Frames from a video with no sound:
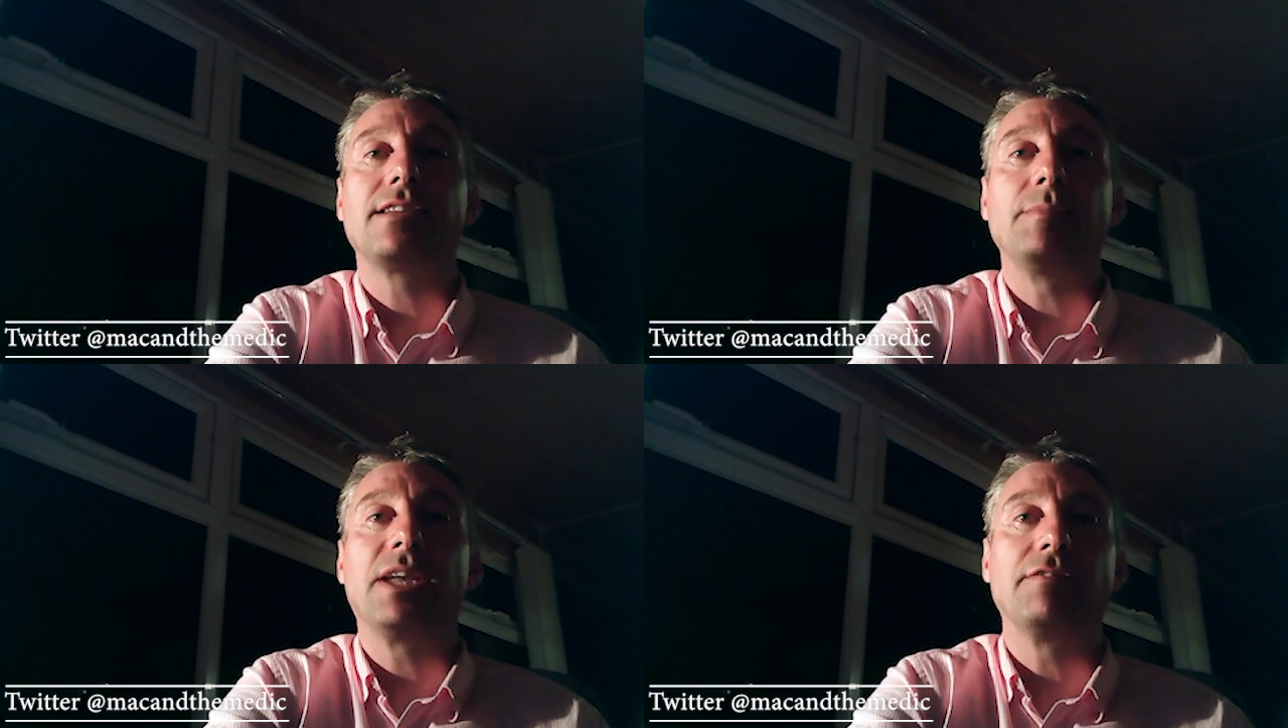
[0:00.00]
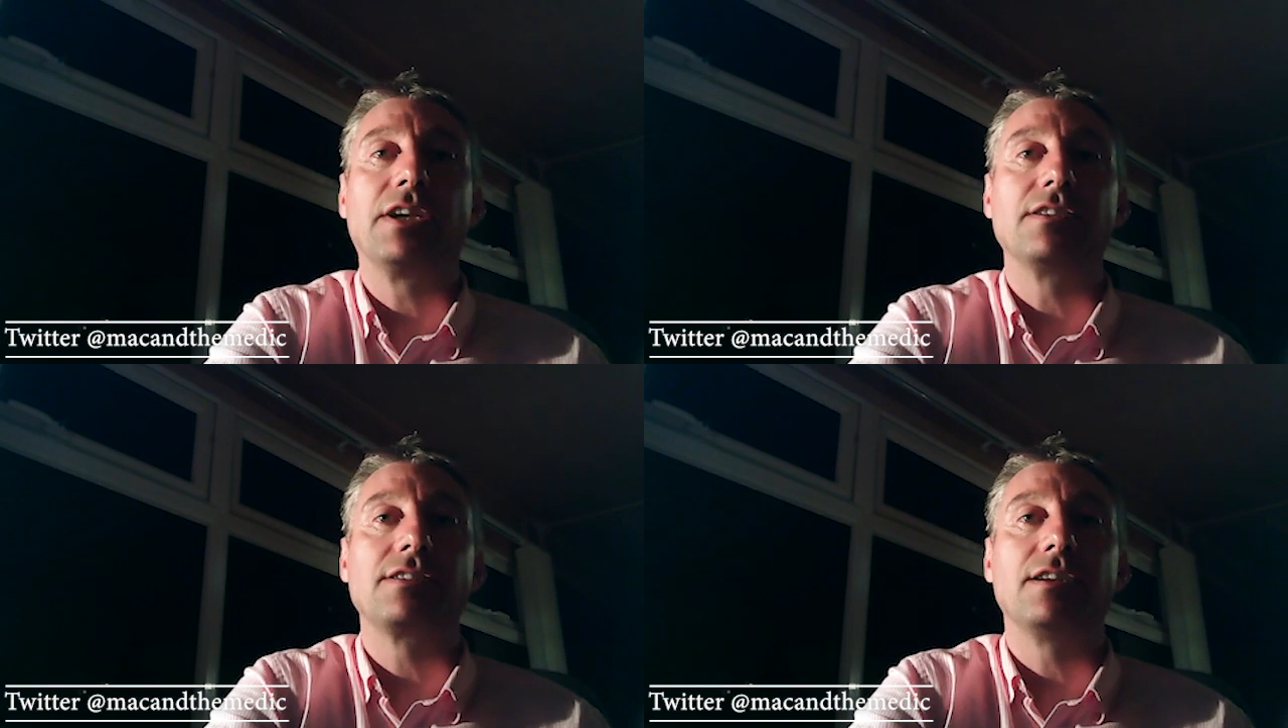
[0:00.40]
going to be
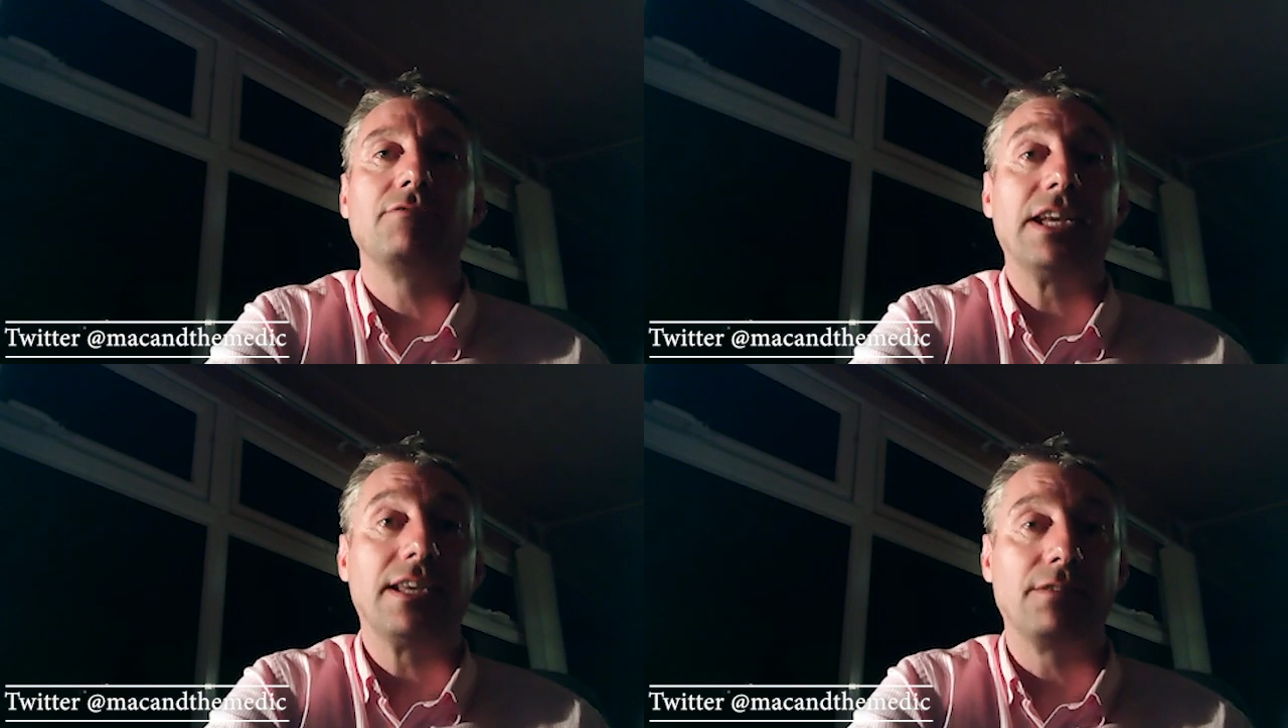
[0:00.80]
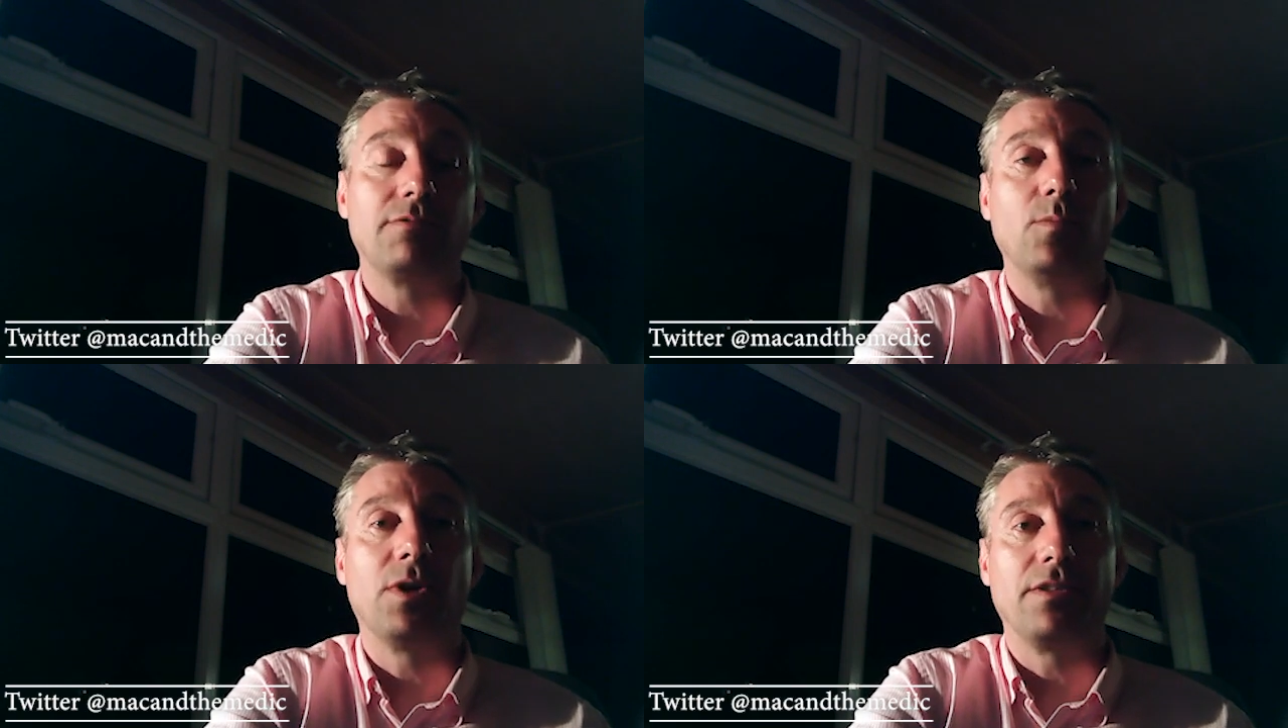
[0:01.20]
giving us a reading
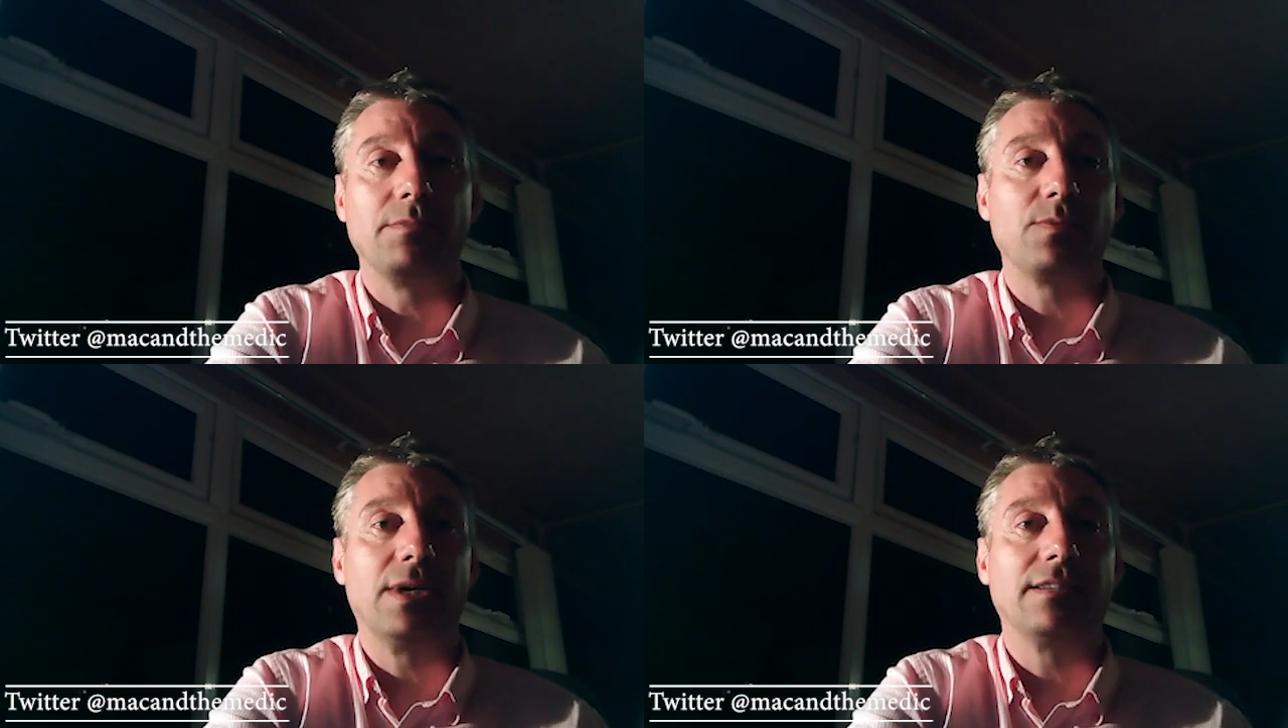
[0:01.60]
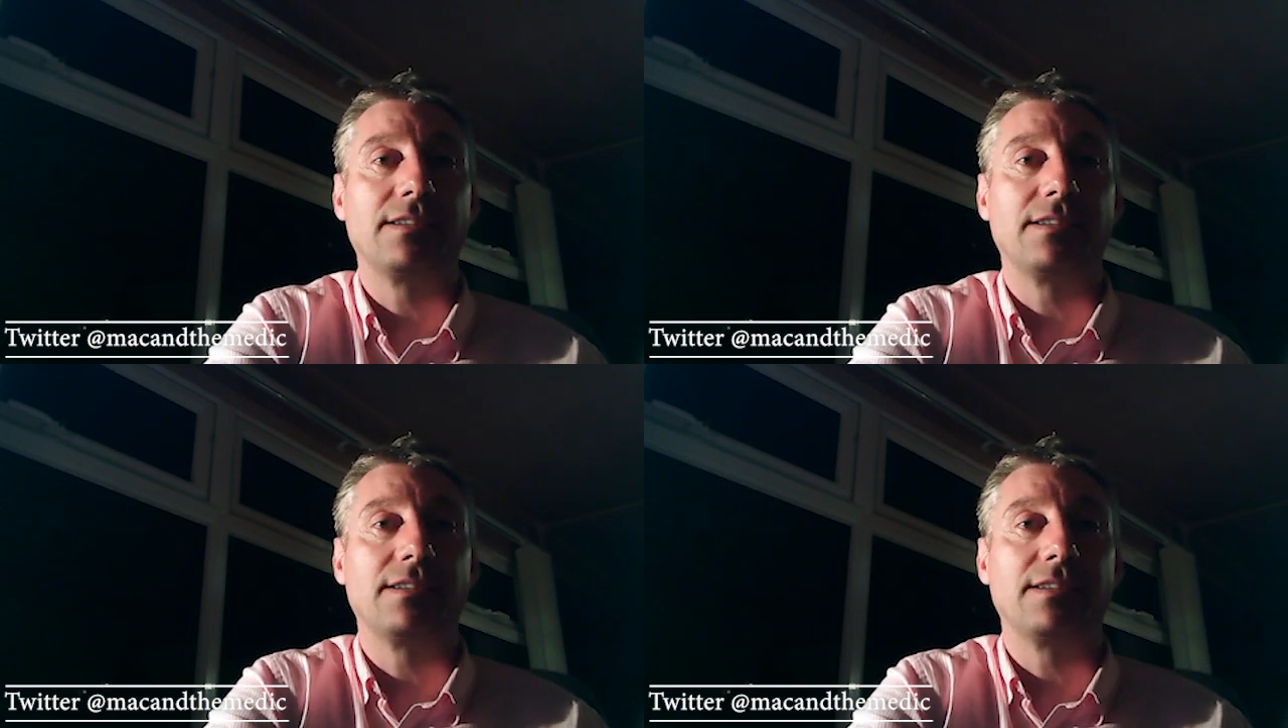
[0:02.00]
from one of them as well.